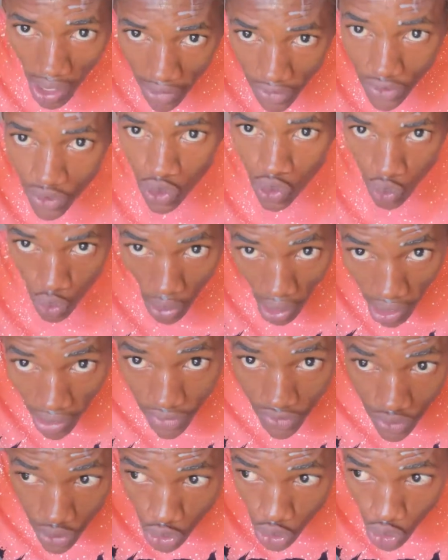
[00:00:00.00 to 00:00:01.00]
scrub,
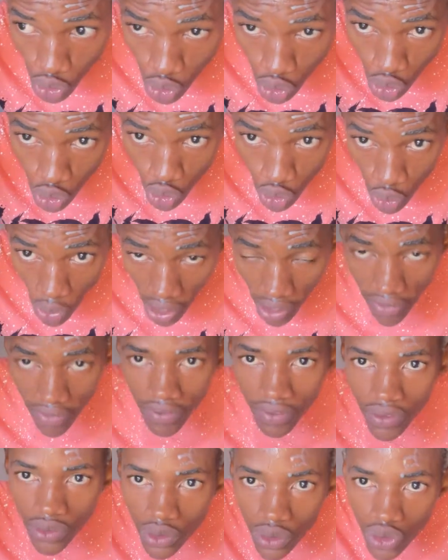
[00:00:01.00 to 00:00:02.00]
you scrub,
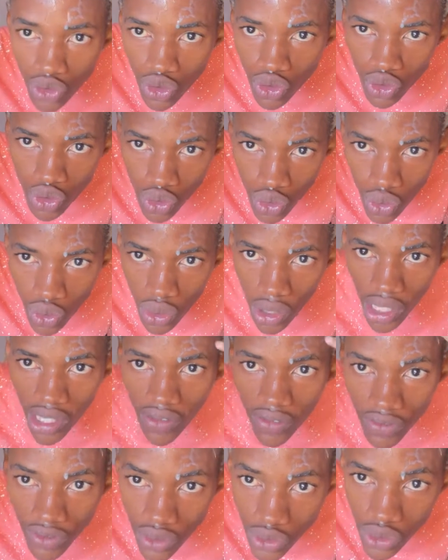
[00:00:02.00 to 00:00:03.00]
you scrub,
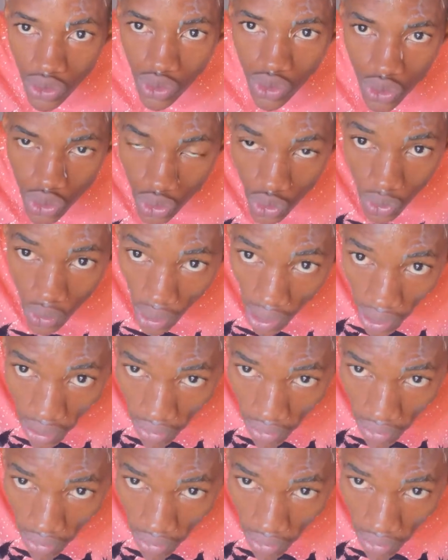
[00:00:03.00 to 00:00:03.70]
you scrub.